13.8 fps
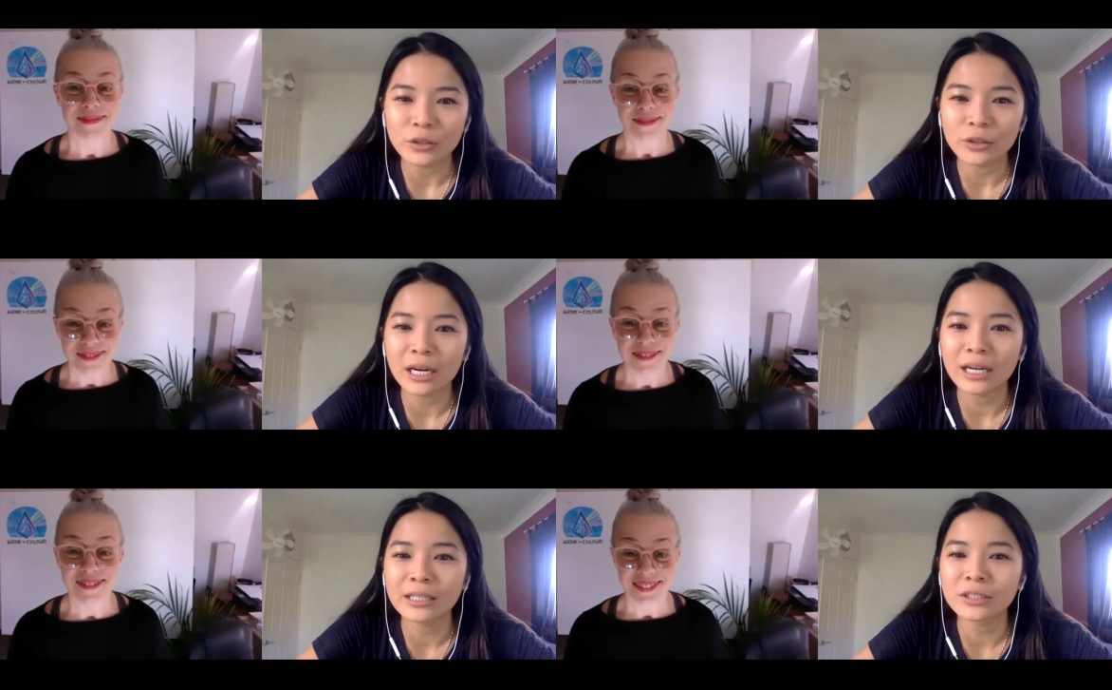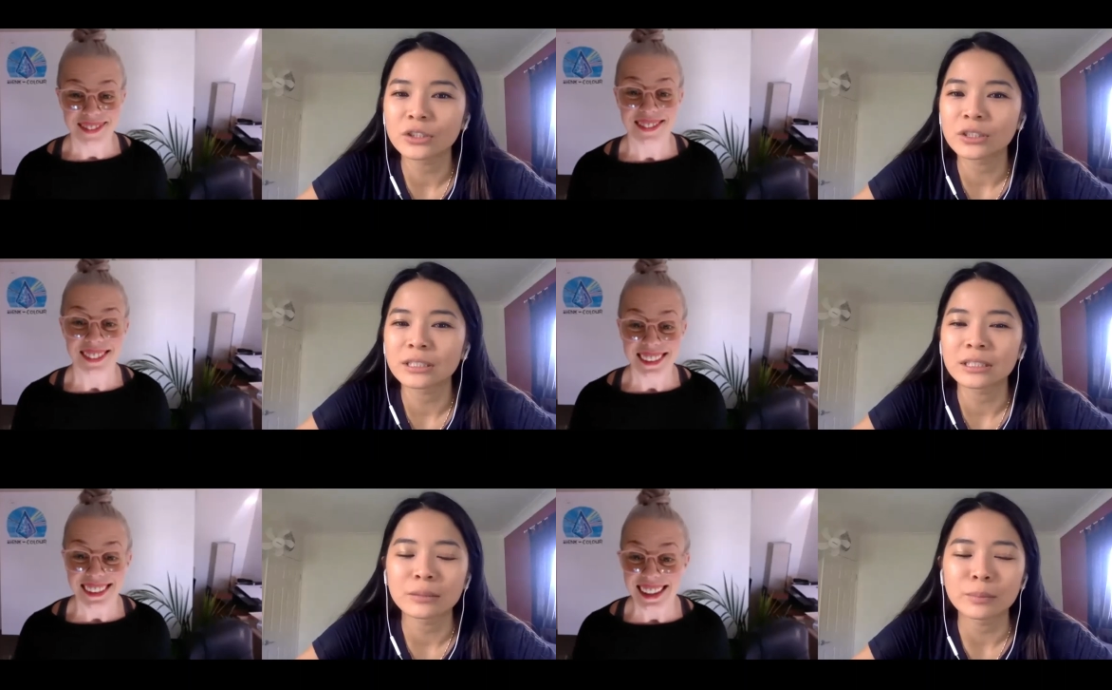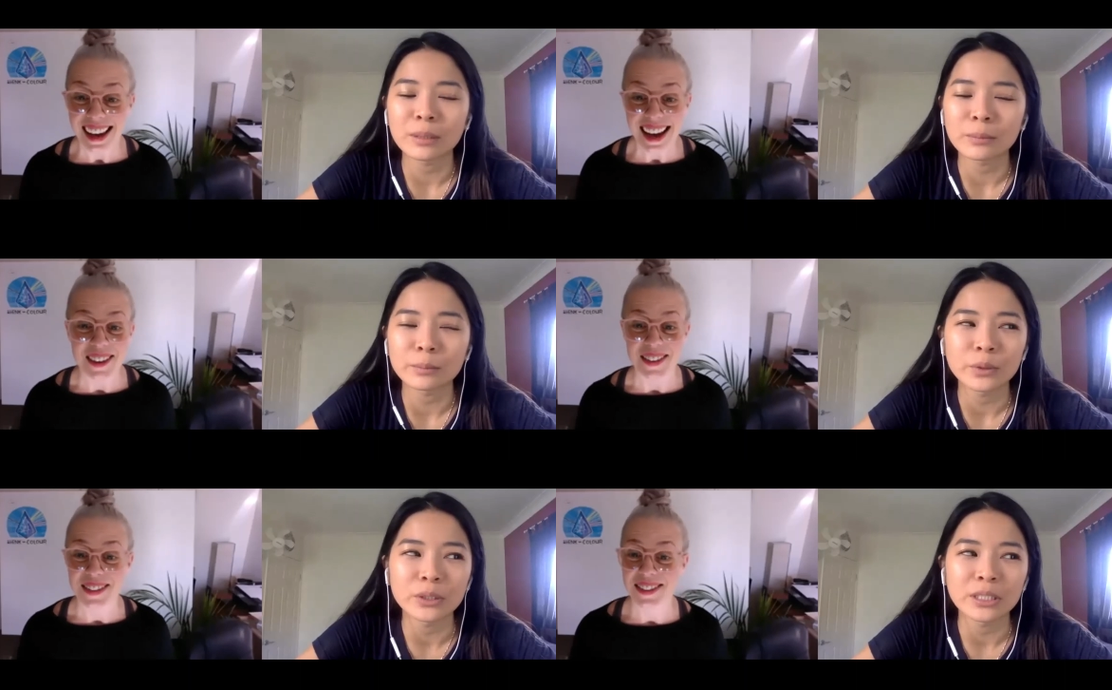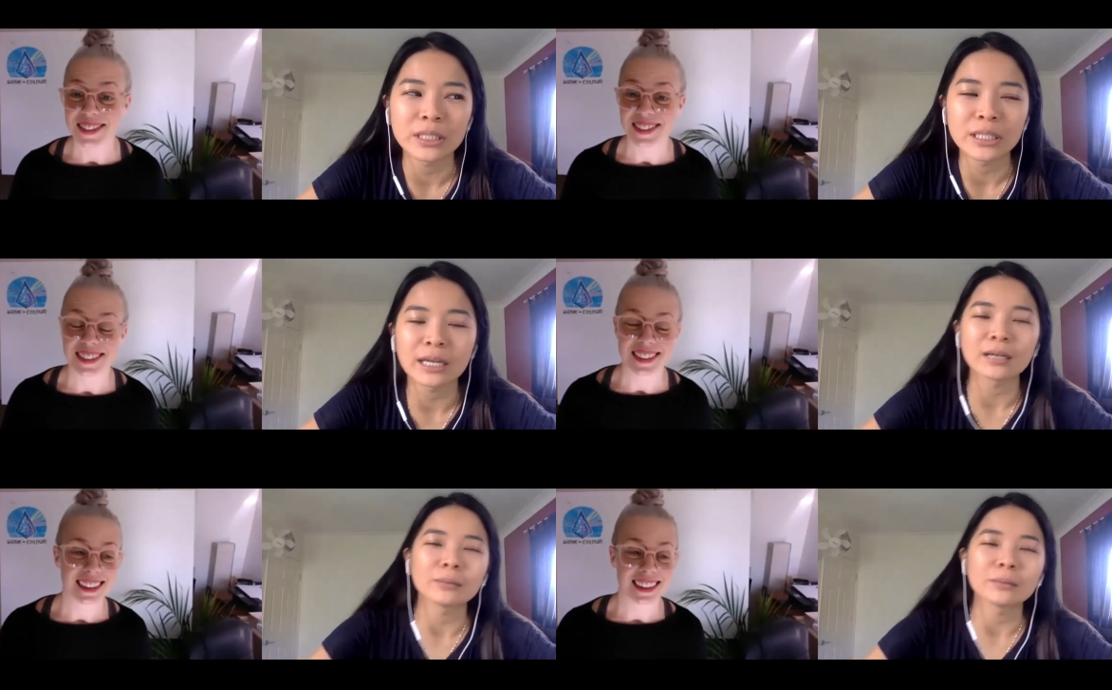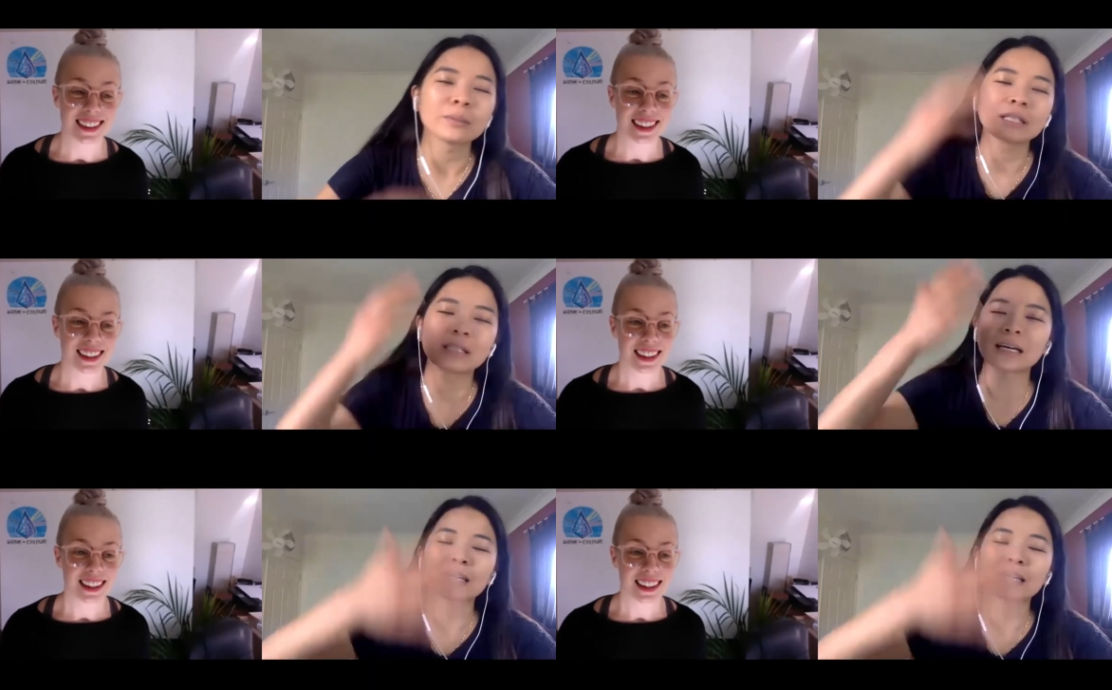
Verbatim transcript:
Speaker 1: You can't just yeah. keep on putting up